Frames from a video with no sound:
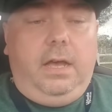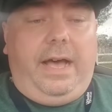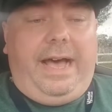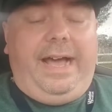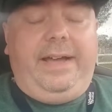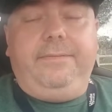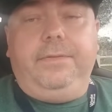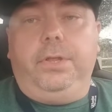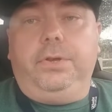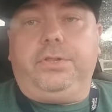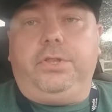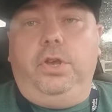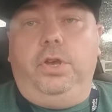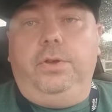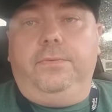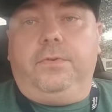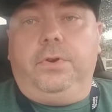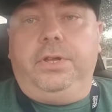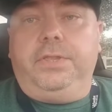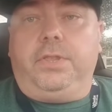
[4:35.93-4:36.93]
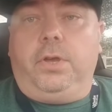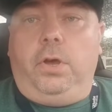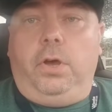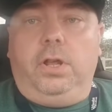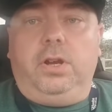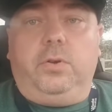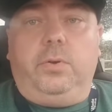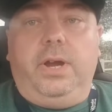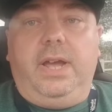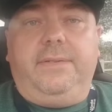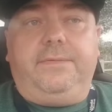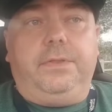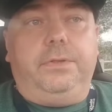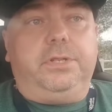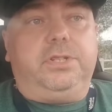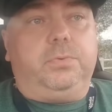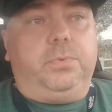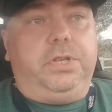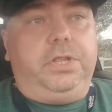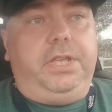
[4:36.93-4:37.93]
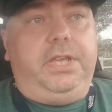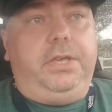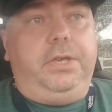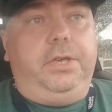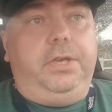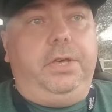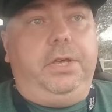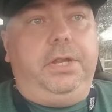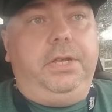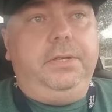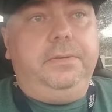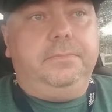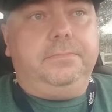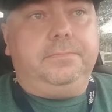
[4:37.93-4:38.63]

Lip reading: I've looked over it. The autograph looks really good.